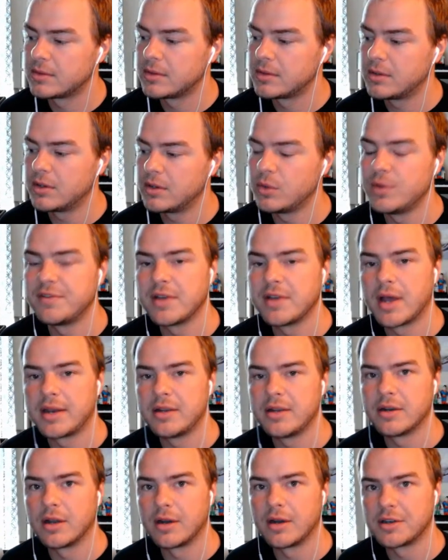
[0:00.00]
who we've got
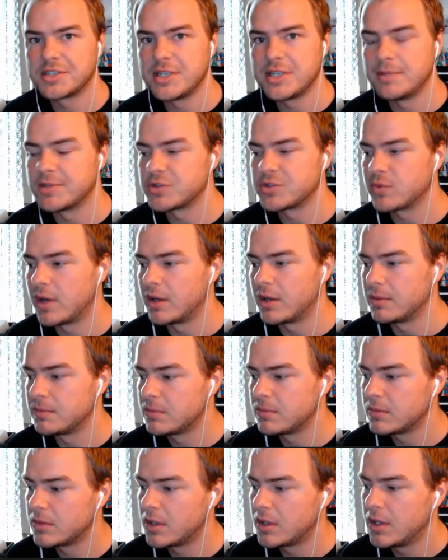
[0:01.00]
here on our team as well,
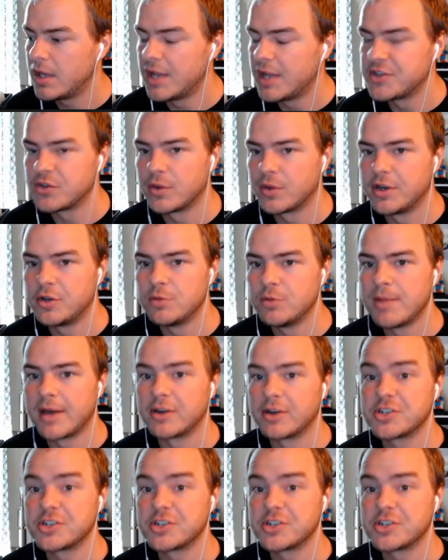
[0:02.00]
is going to do better.